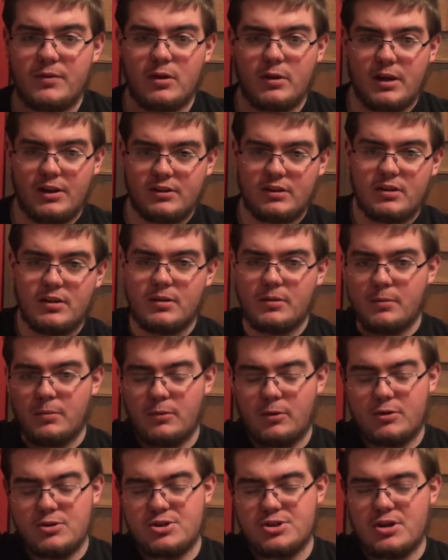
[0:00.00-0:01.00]
He's in a
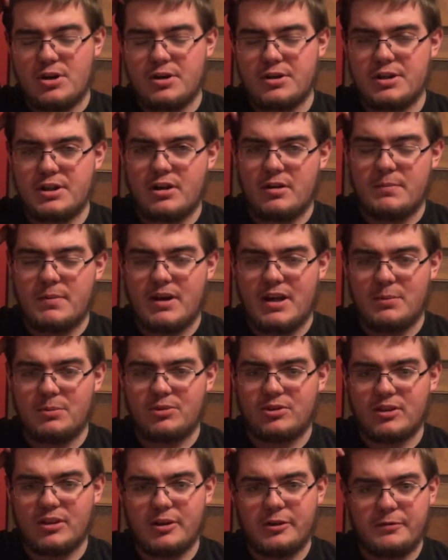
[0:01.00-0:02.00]
junkyard by
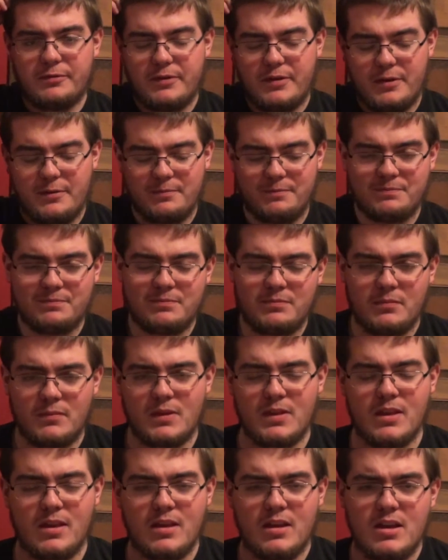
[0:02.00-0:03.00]
himself, and
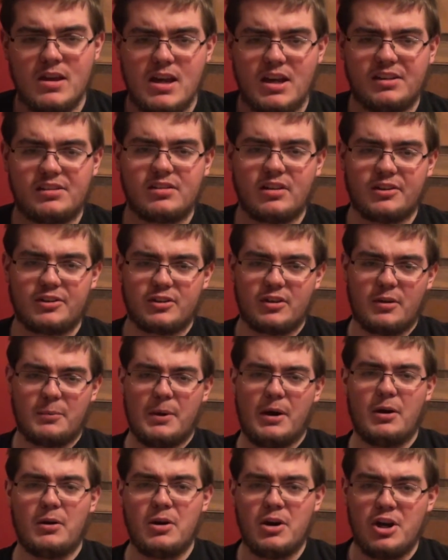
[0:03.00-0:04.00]
he starts talking
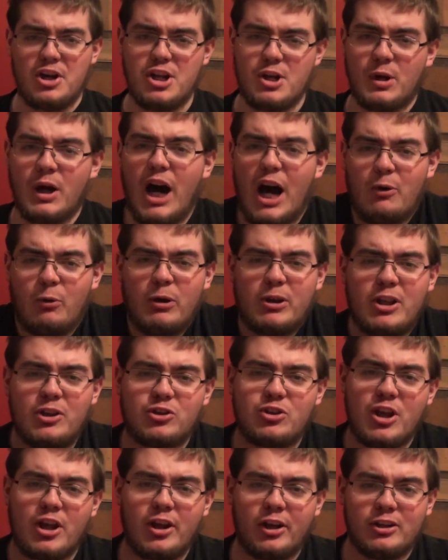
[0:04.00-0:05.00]
about, I read
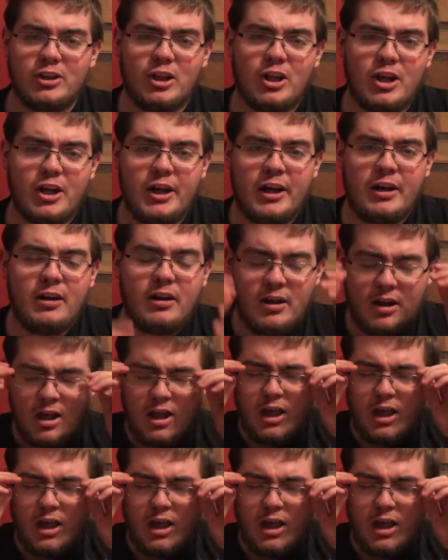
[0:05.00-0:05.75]
this thing online,